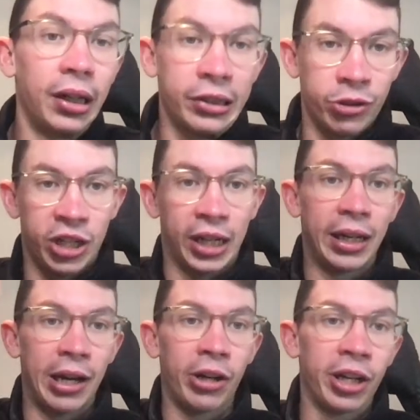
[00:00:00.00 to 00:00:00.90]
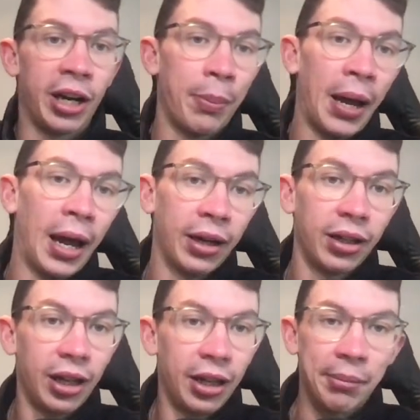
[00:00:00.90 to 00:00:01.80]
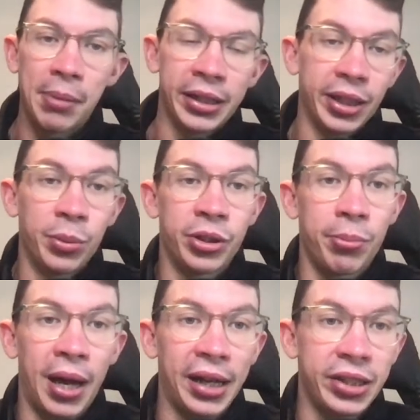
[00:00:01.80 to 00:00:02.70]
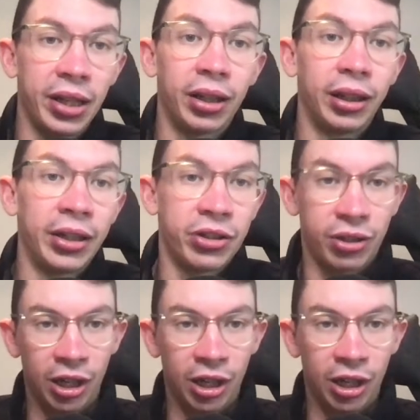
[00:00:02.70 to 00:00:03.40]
So chicken and onion in a pan, mix it in with some pasta and